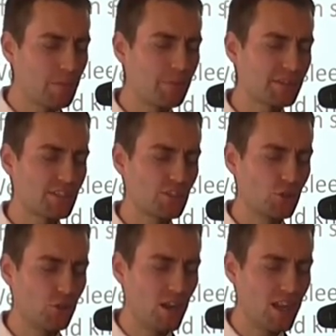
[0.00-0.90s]
Help
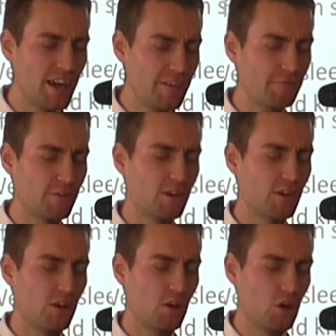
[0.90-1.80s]
us to
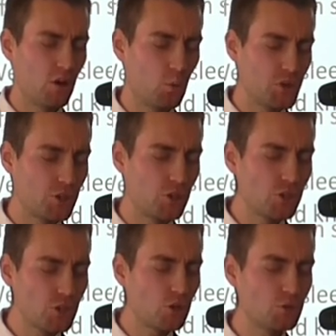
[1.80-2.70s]
live
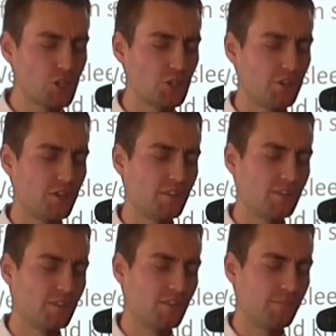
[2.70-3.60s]
with the notion